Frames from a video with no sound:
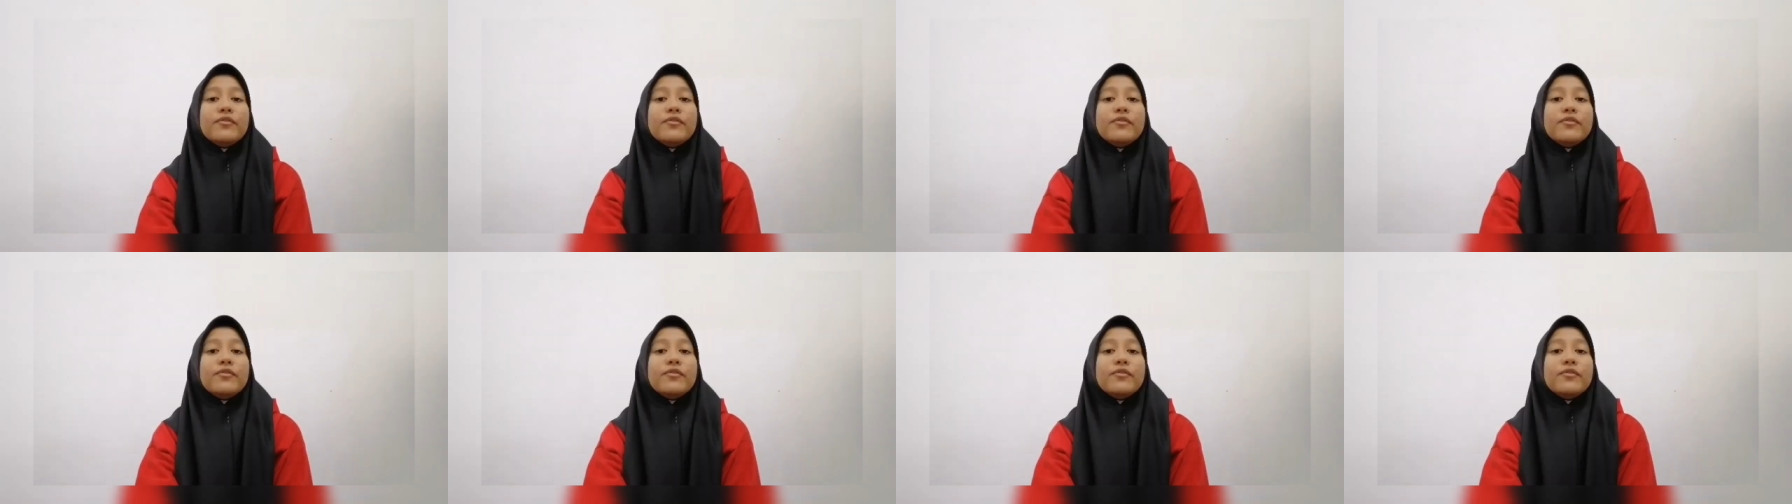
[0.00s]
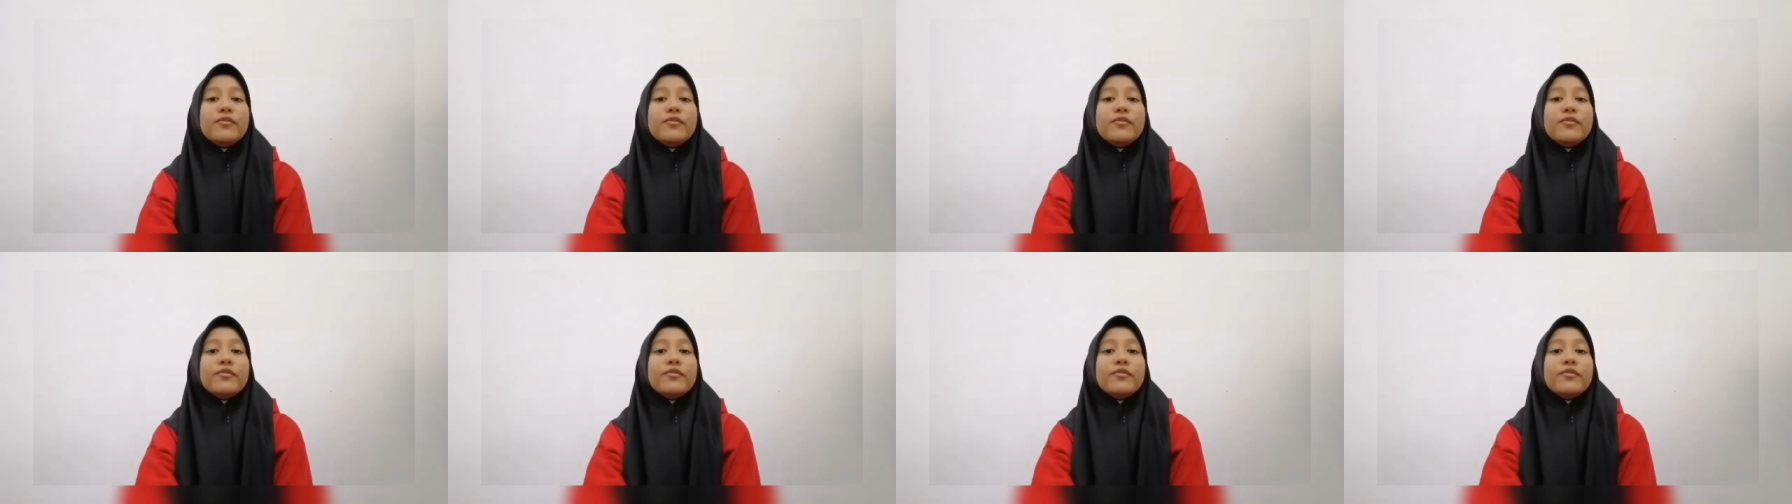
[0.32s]

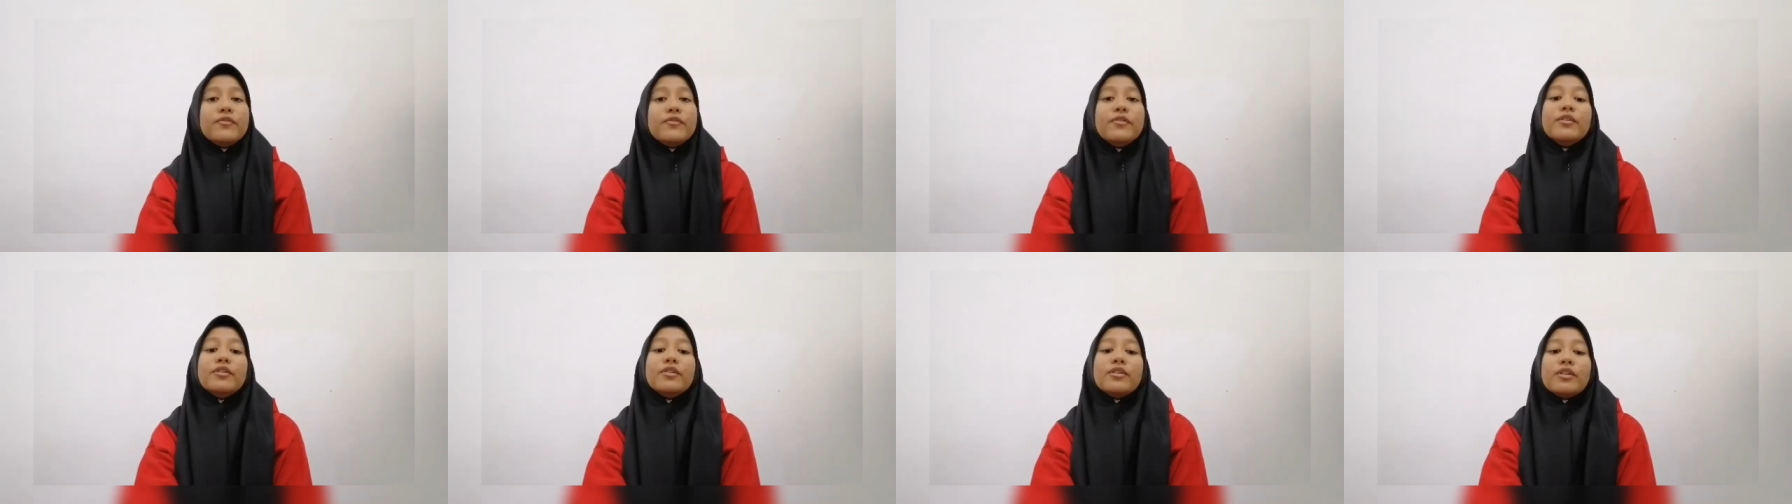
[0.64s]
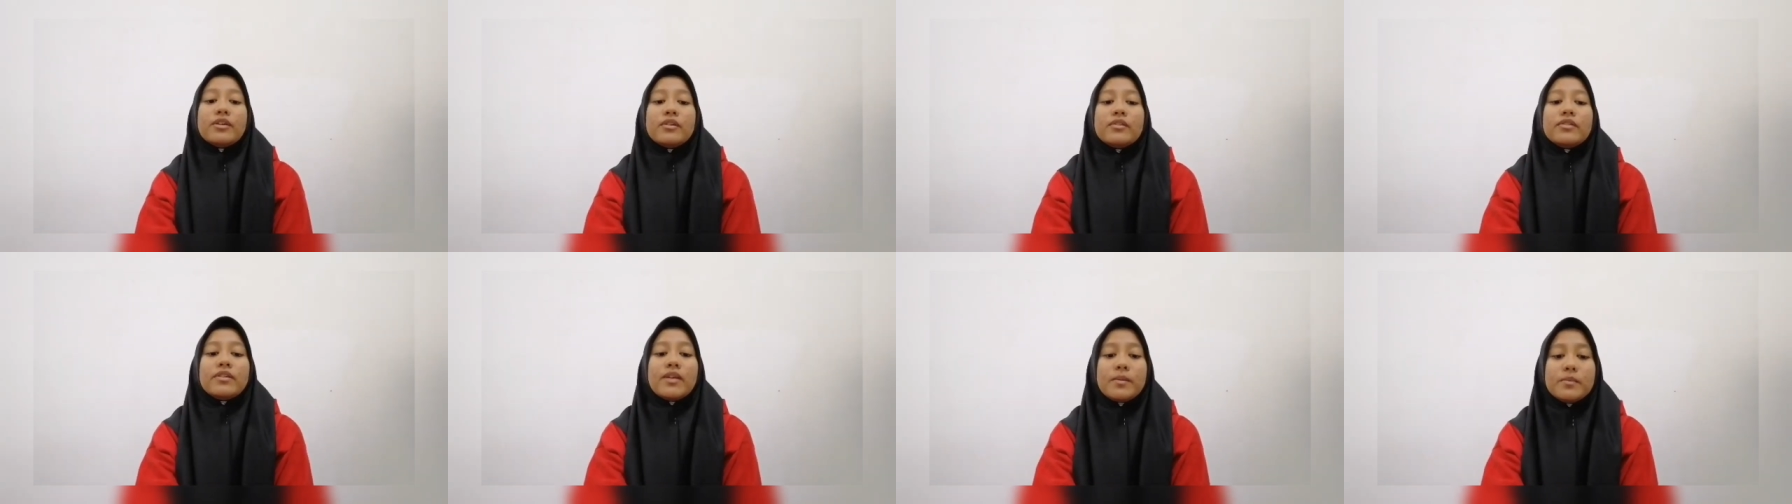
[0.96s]
extra fuel
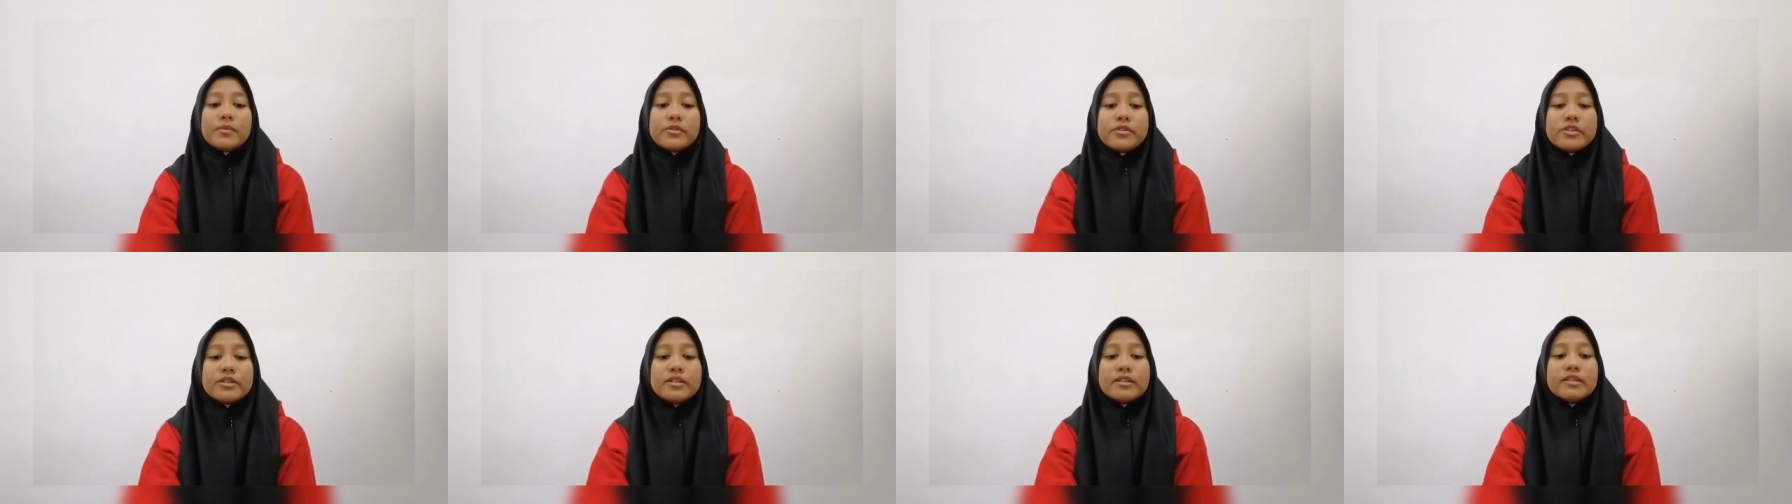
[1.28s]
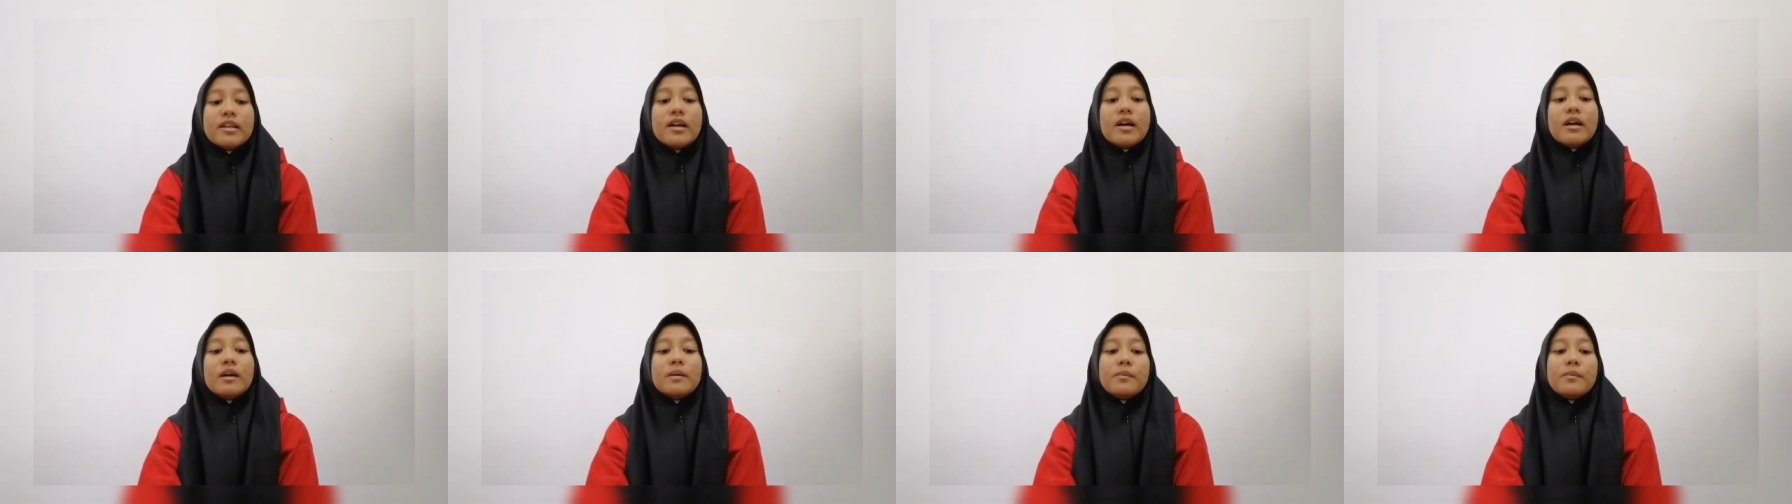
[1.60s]
consumption,